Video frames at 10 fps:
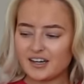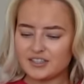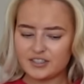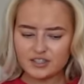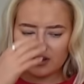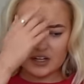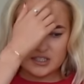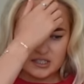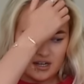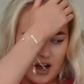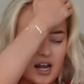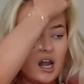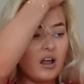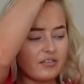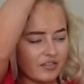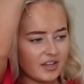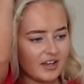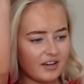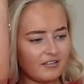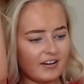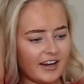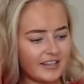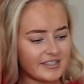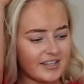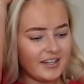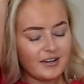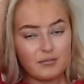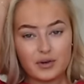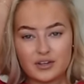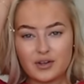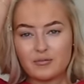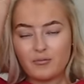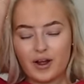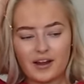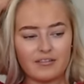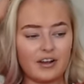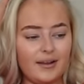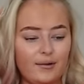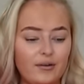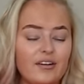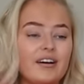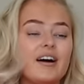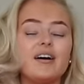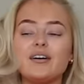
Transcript: I love the color red, but I don't wear it a lot.